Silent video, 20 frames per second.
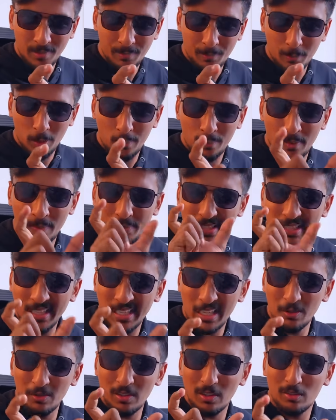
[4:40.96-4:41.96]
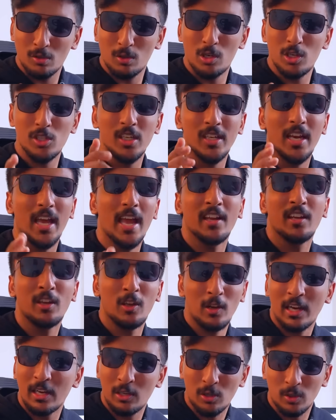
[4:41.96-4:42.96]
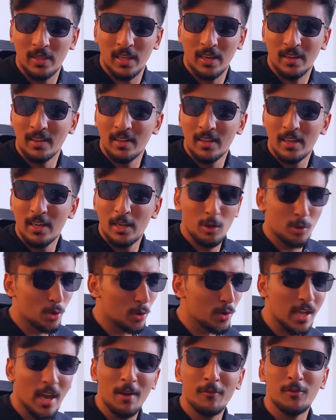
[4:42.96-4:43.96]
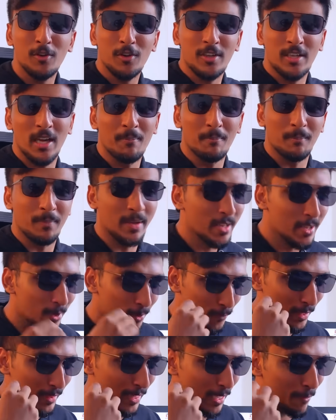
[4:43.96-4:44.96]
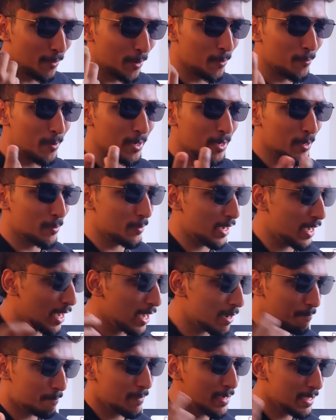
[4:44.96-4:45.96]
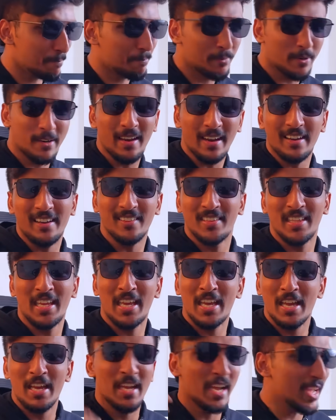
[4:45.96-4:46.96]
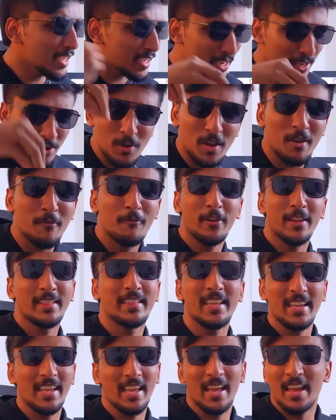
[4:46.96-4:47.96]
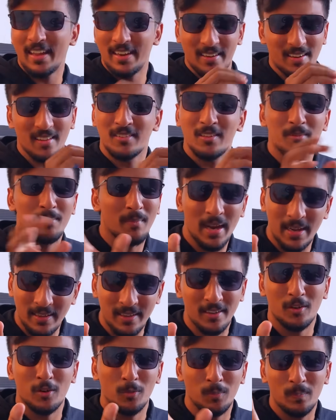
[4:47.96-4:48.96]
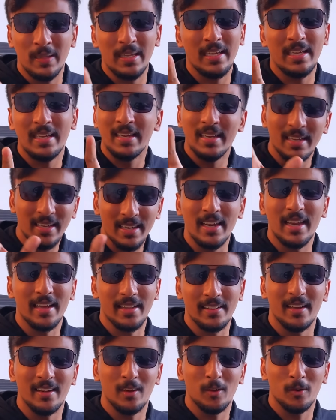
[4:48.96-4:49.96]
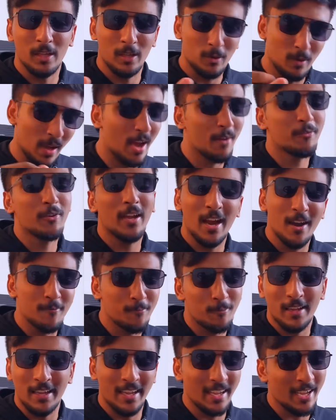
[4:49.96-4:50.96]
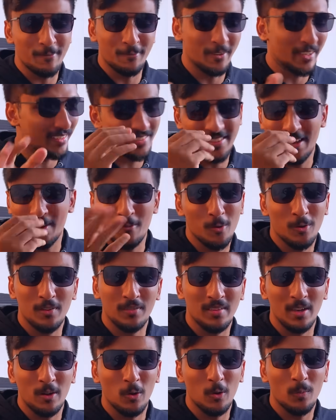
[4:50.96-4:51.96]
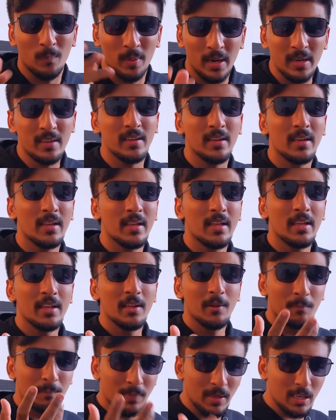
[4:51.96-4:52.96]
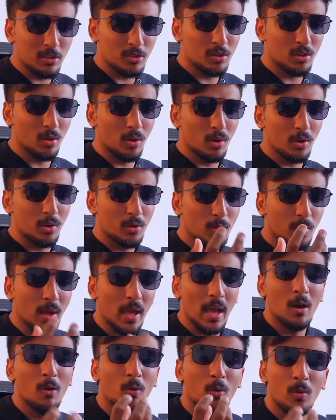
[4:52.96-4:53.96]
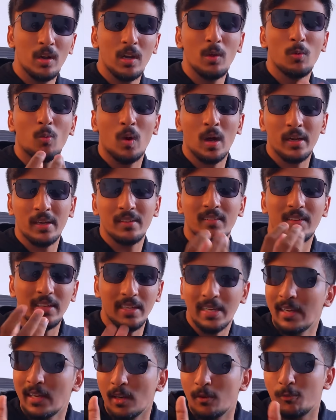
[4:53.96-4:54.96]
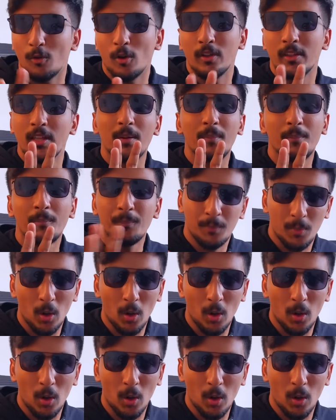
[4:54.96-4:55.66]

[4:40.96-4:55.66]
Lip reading: on the problem, give the solution accurate to that. You don't have to dump with everyone now, my product is AI, I can do everything AI. It doesn't matter to be like that, okay? You have to add AI features, I won't say no, but make sure to have only what is needed for the